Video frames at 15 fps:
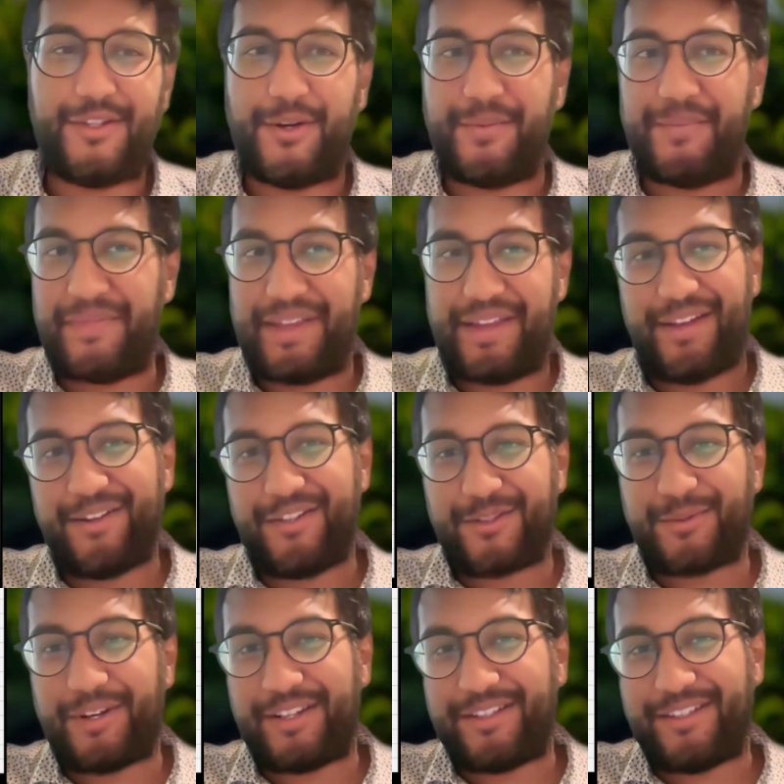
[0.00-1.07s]
So
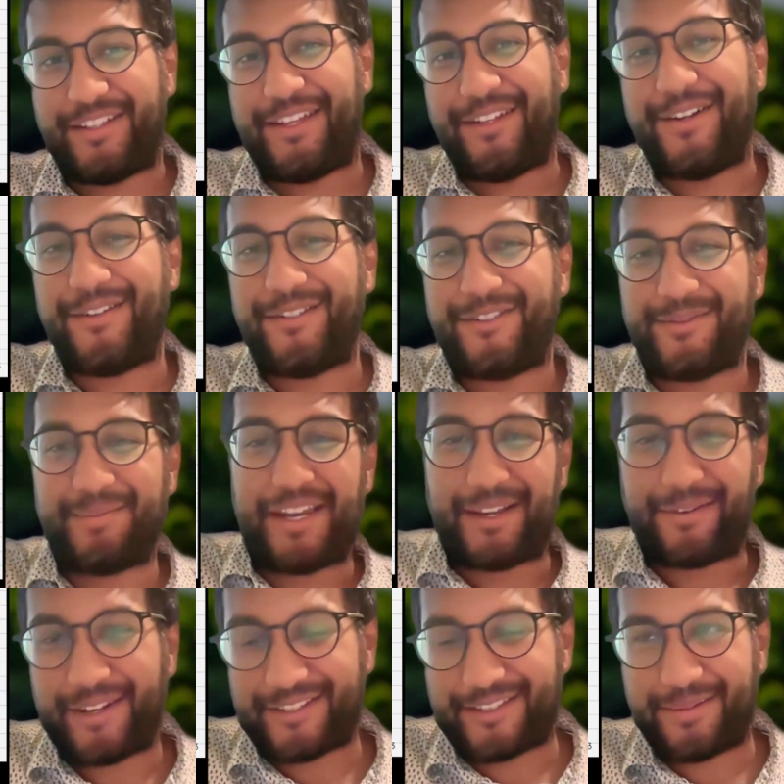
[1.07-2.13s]
just wanted to let you know there's
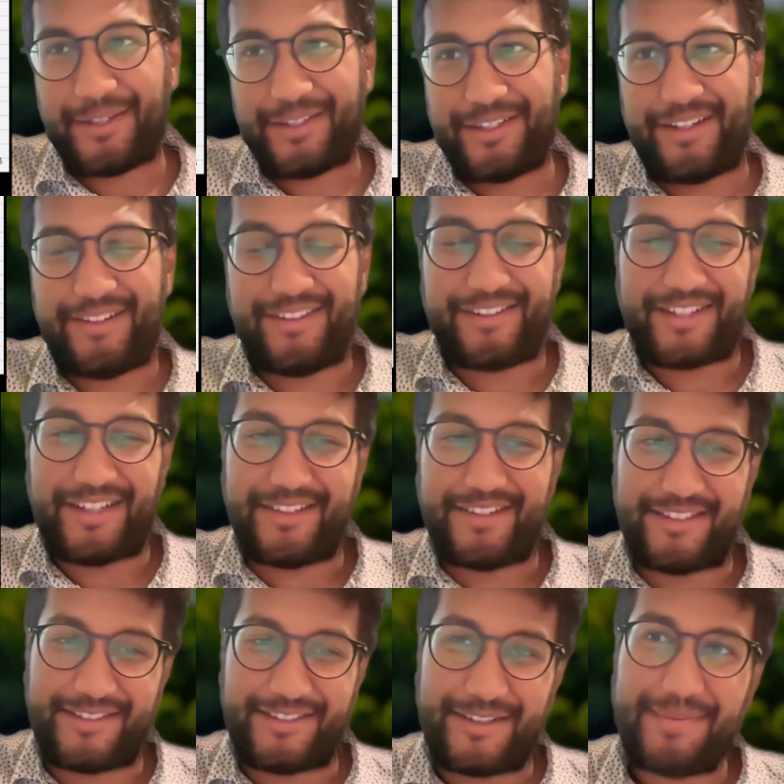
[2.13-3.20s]
many ways to build out these
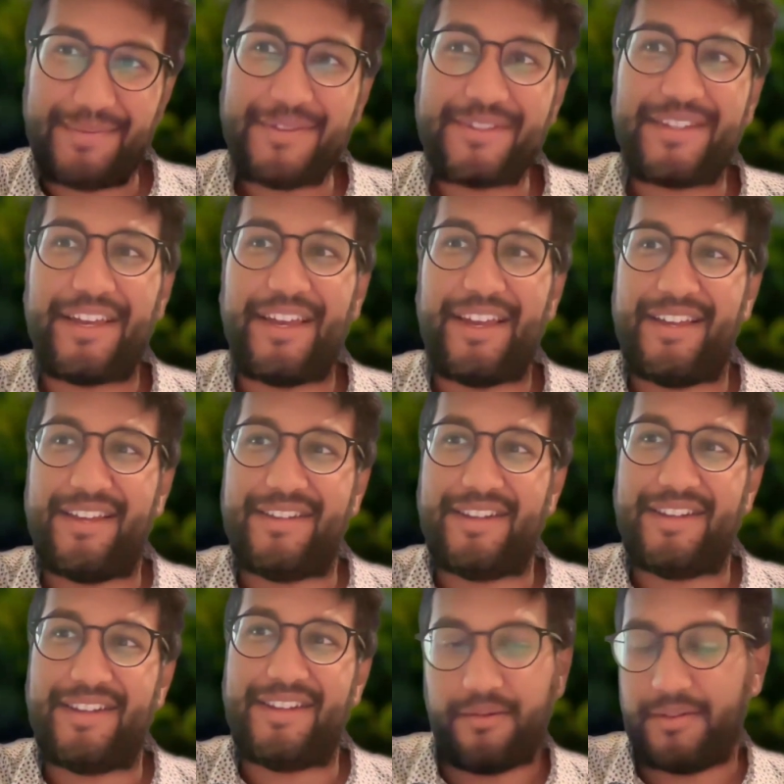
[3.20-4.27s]
kind of systems,
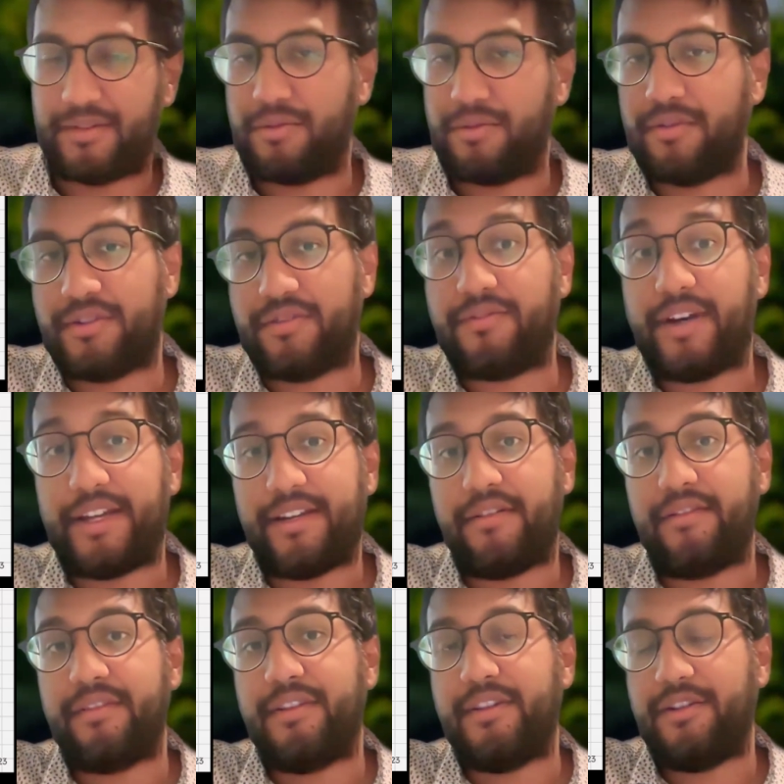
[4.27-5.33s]
and it's always cool to
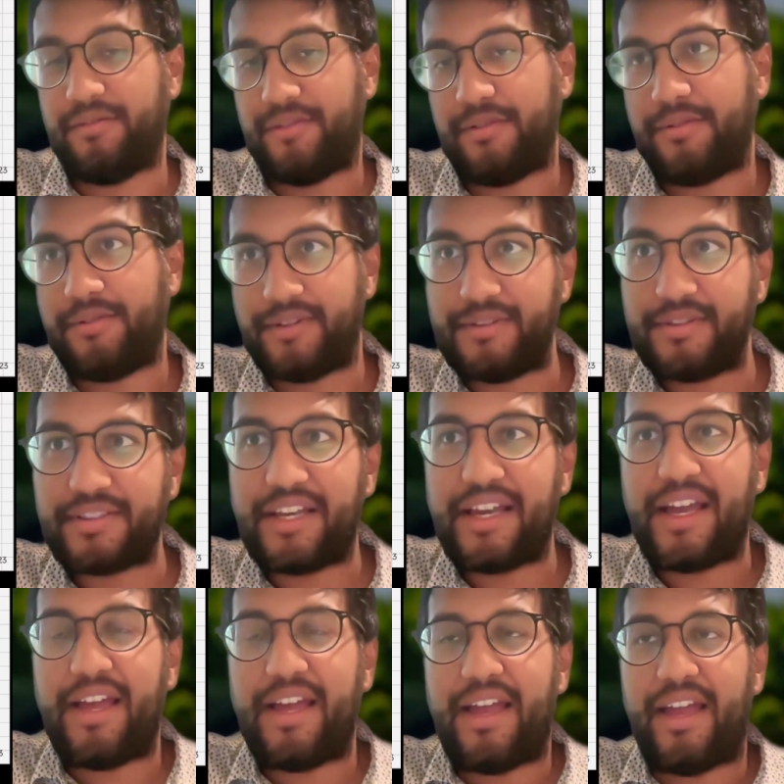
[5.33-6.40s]
find out new
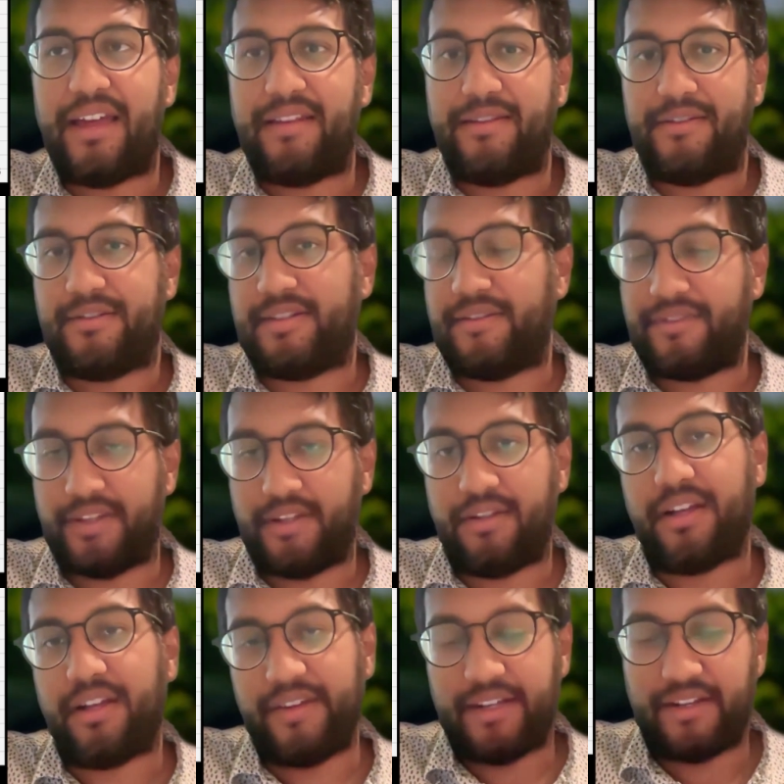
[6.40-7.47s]
tools. And there's
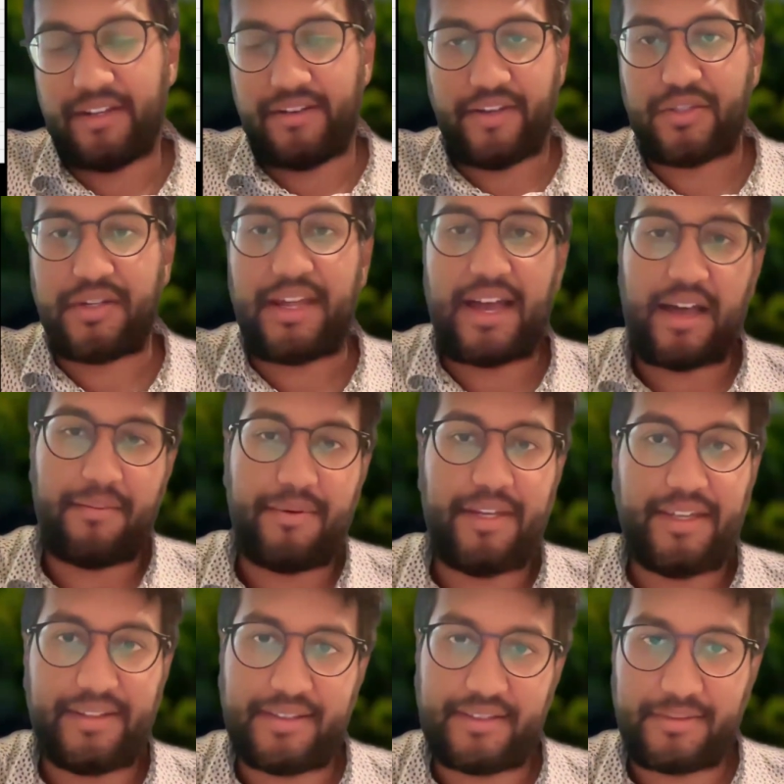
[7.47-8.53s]
definitely a lot of innovation
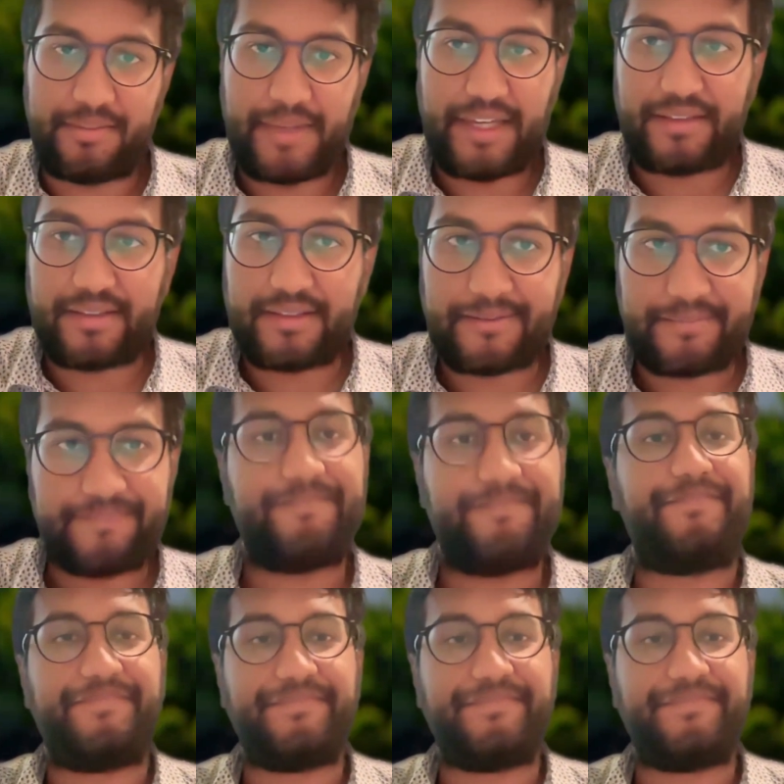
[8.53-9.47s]
happening in this space.